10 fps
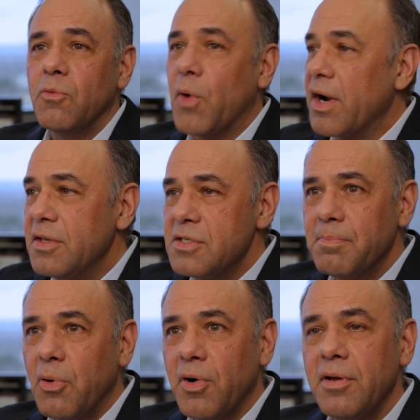Why are these
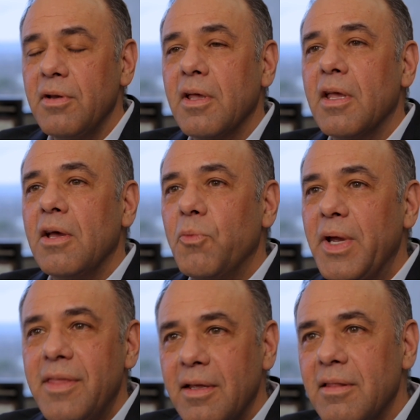important?
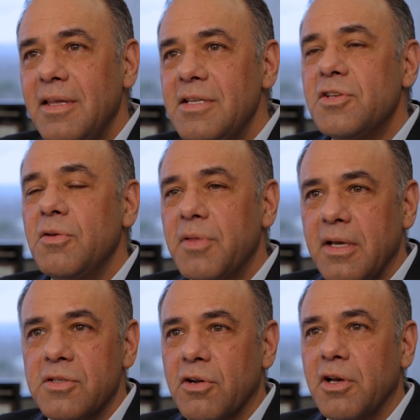We think these two
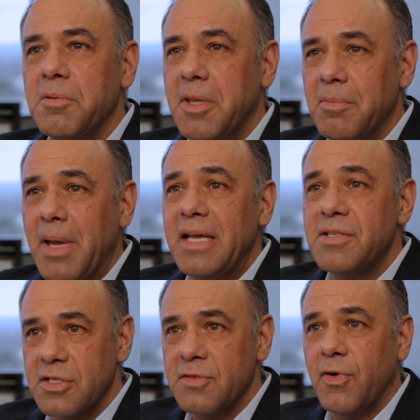things are going to be the
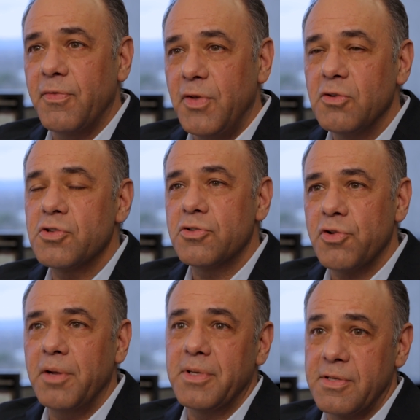basis for future
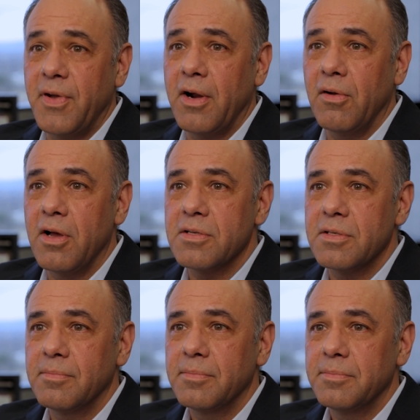treatments of hair loss.